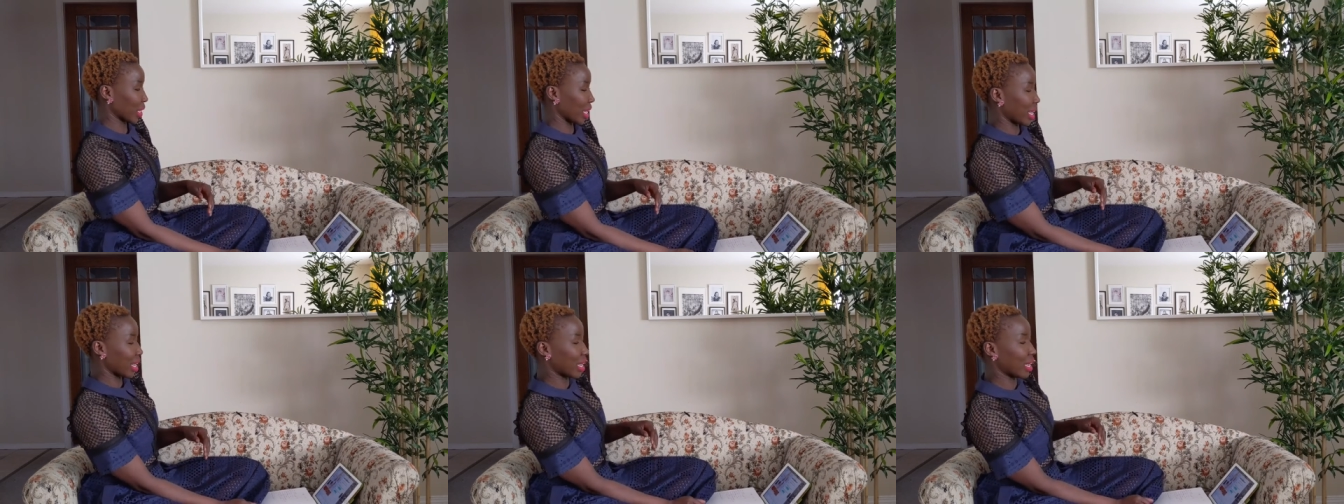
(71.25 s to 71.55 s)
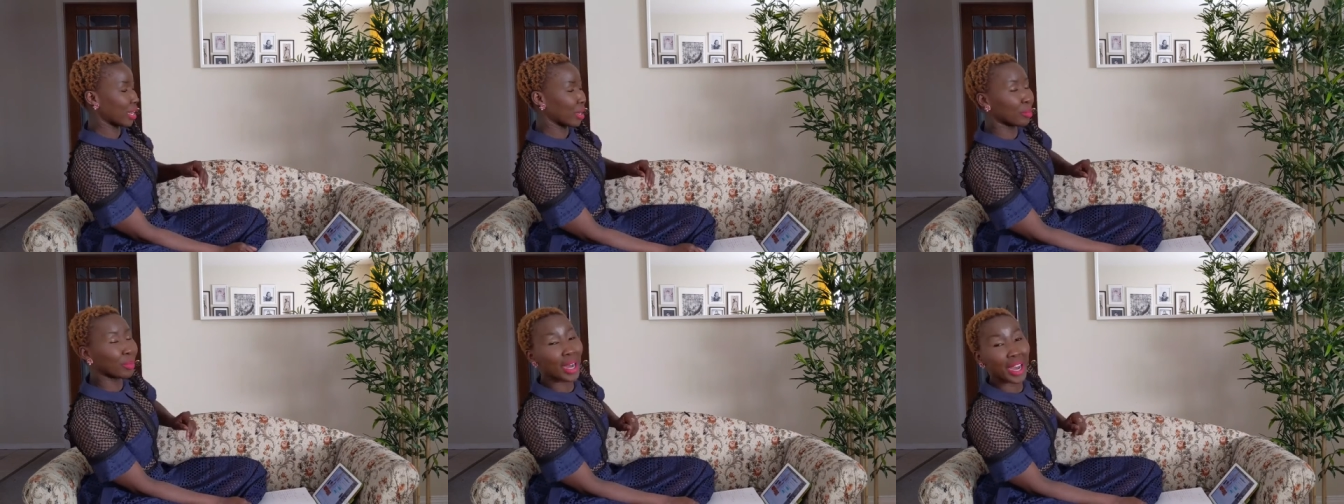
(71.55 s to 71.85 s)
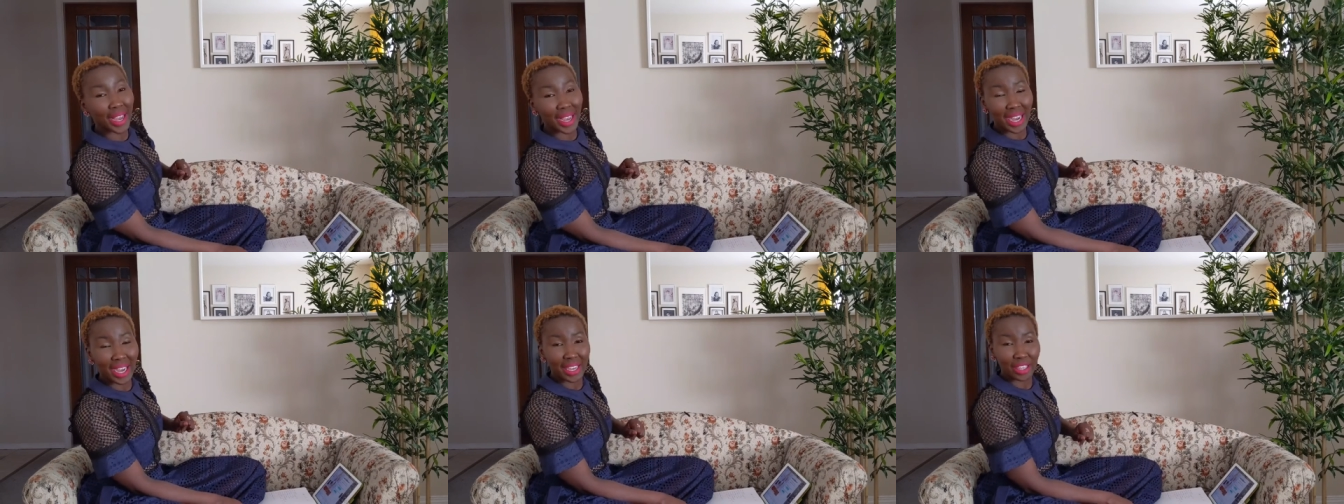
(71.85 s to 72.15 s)

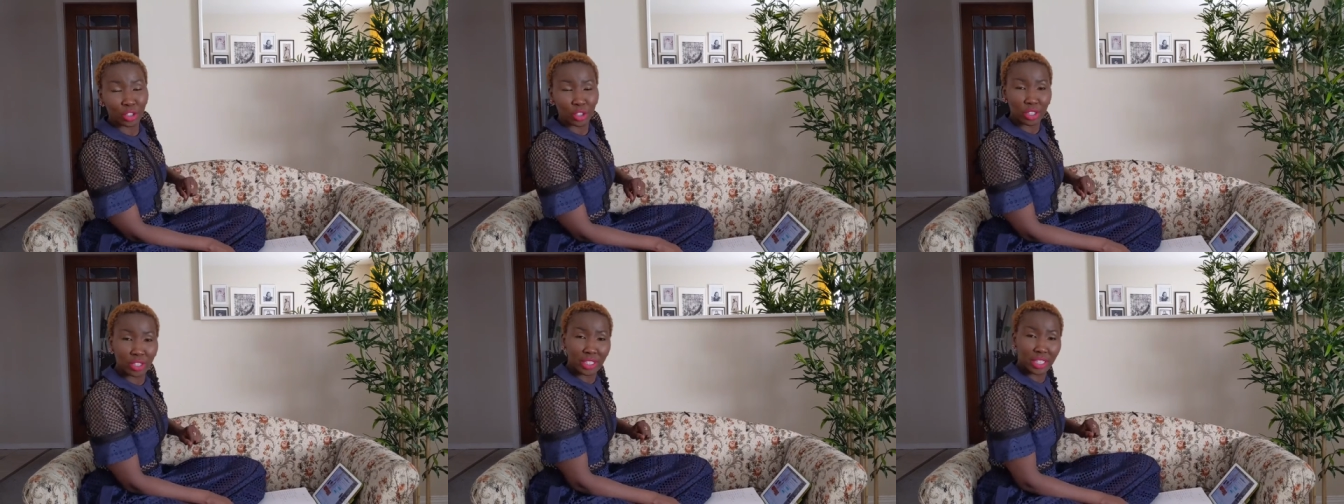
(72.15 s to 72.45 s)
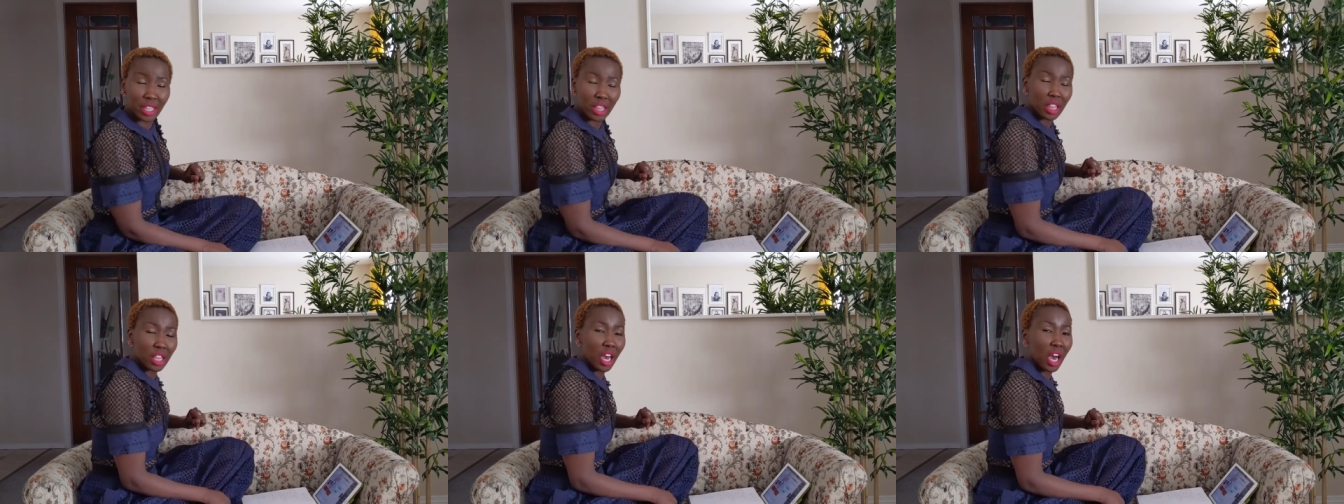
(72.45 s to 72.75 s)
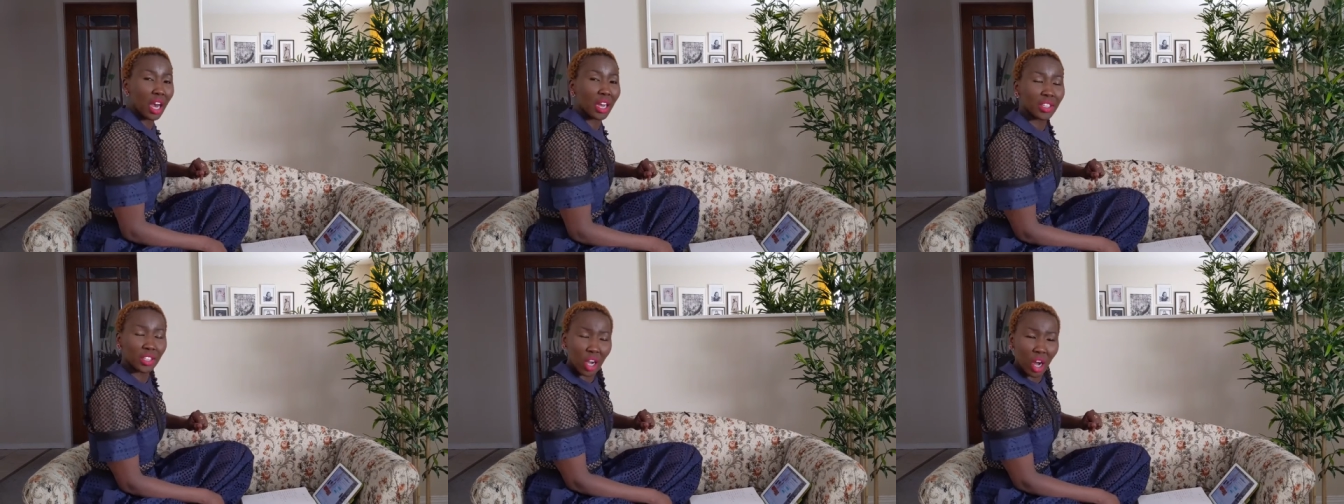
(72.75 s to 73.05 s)
I actually
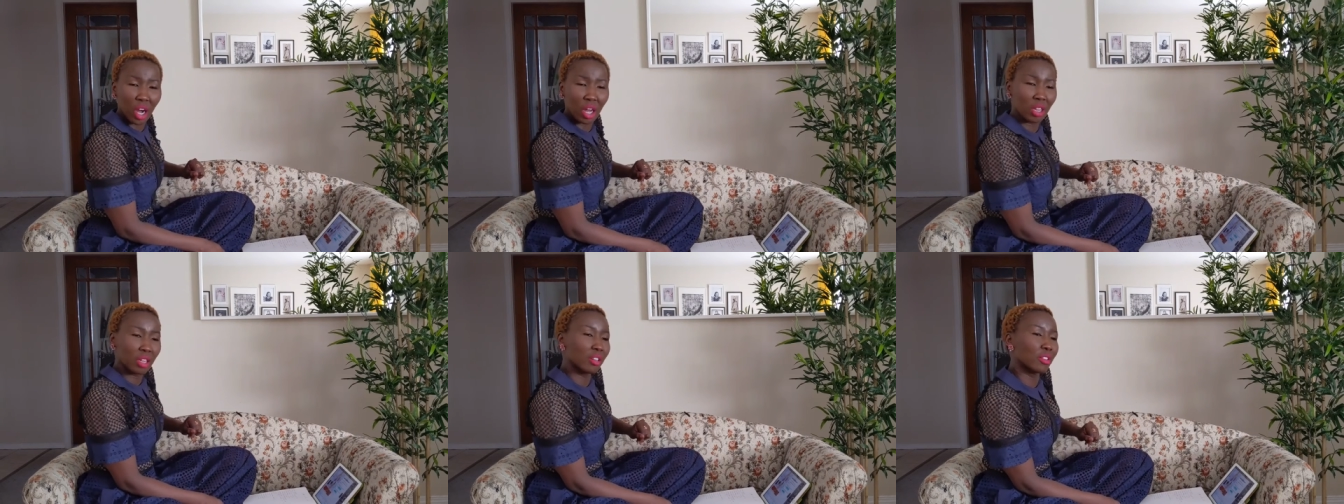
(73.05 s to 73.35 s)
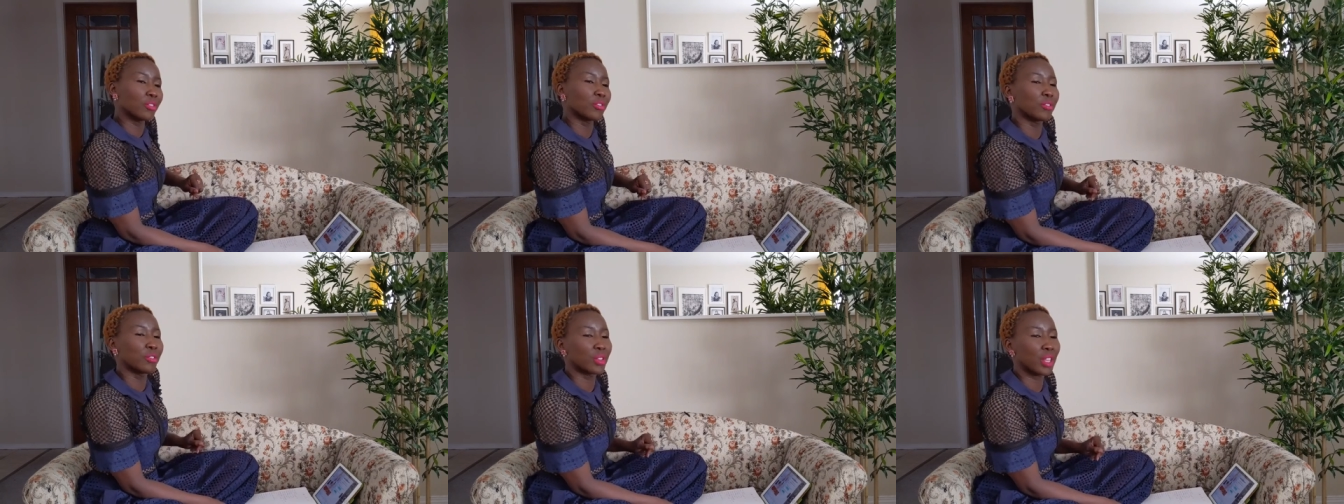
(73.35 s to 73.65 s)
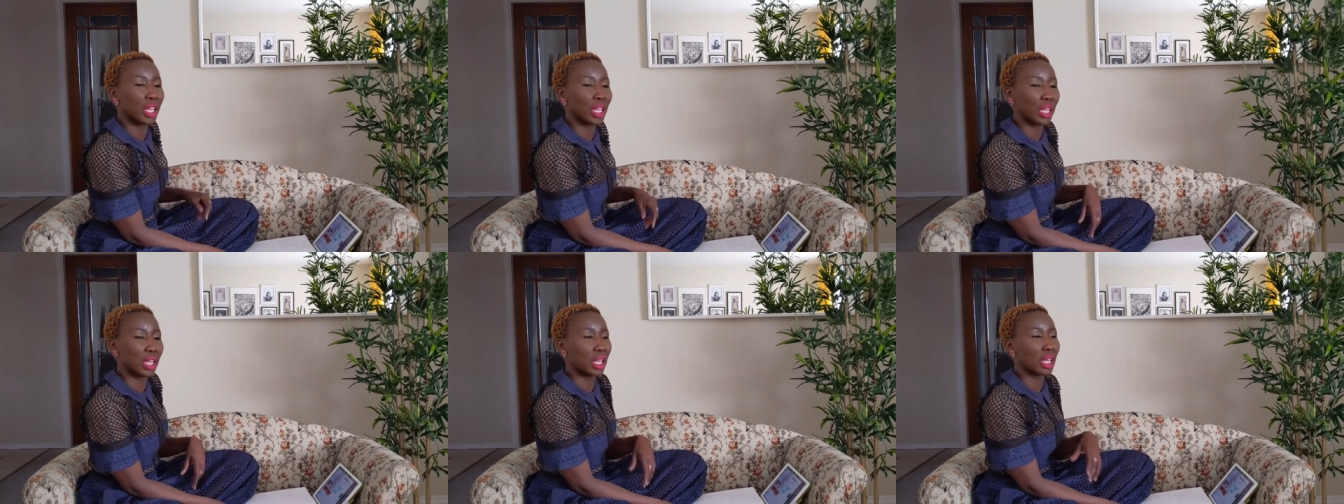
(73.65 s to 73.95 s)
thought all of
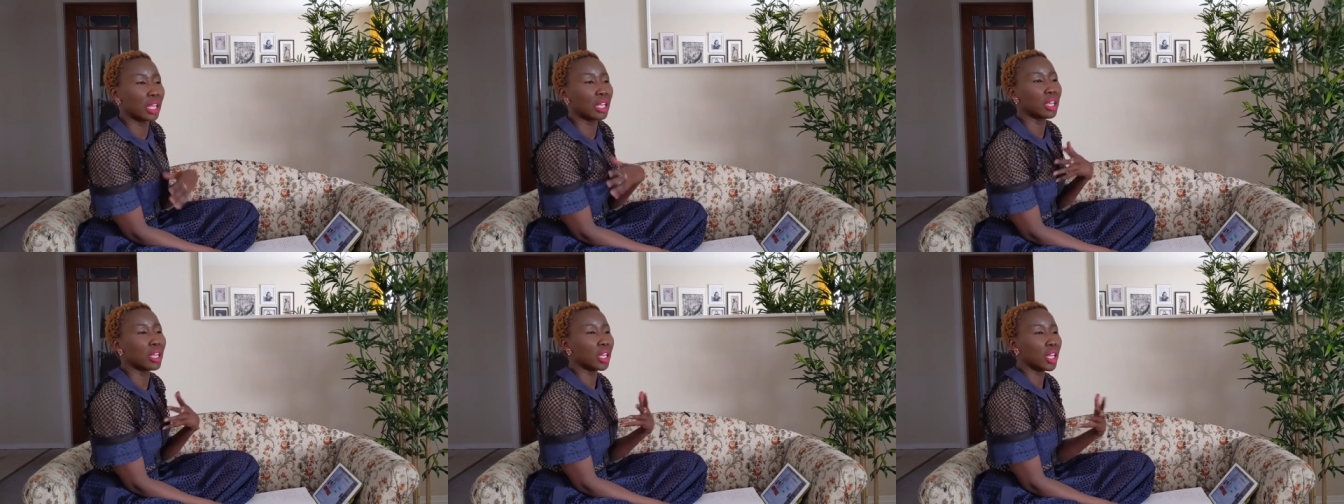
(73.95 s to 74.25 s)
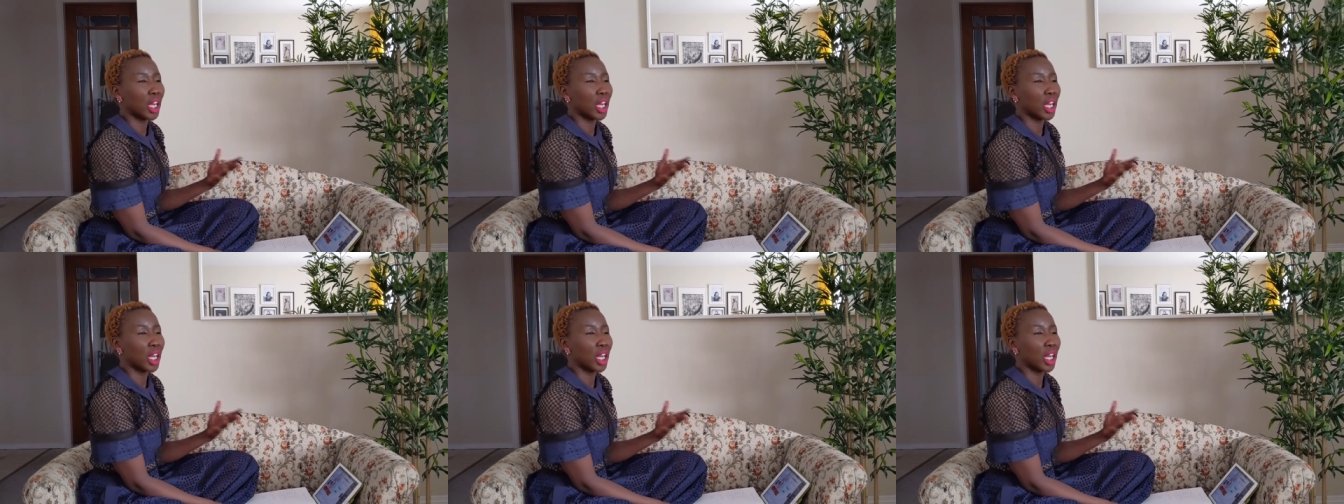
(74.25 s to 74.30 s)
the